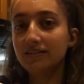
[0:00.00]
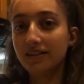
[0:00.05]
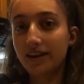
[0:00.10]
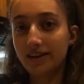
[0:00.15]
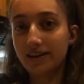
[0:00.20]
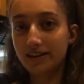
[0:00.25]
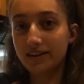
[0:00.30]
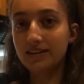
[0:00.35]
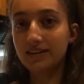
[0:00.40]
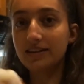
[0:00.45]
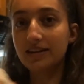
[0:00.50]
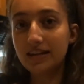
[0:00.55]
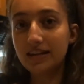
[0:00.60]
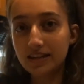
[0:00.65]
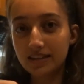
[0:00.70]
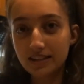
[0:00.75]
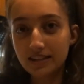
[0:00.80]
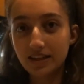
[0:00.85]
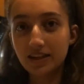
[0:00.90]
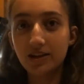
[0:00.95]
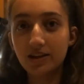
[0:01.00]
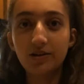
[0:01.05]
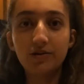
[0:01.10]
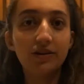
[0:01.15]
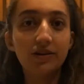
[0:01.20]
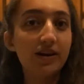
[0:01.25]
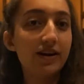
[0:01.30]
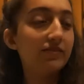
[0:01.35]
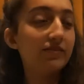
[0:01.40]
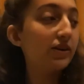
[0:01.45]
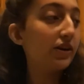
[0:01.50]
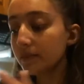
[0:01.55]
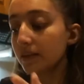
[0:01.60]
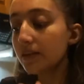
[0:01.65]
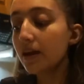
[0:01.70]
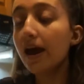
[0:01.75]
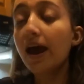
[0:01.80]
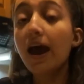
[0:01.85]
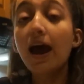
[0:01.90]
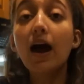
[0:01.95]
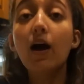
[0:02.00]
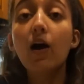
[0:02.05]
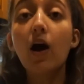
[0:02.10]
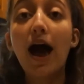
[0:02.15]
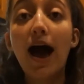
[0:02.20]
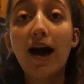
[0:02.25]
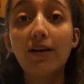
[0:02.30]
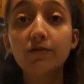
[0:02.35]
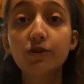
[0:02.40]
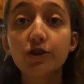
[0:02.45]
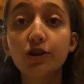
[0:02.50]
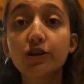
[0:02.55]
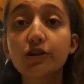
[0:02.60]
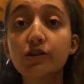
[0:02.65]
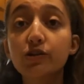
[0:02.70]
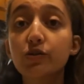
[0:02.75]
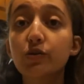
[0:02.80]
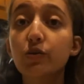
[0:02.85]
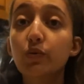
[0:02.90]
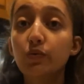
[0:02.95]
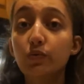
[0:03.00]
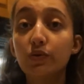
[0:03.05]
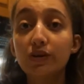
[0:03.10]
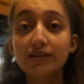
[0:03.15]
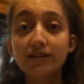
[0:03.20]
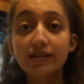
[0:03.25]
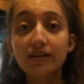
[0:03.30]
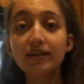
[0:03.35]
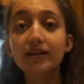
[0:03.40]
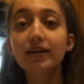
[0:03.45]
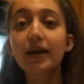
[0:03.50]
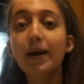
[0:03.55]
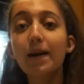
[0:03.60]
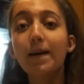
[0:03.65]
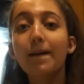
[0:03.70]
knead it or whatever after it's risen,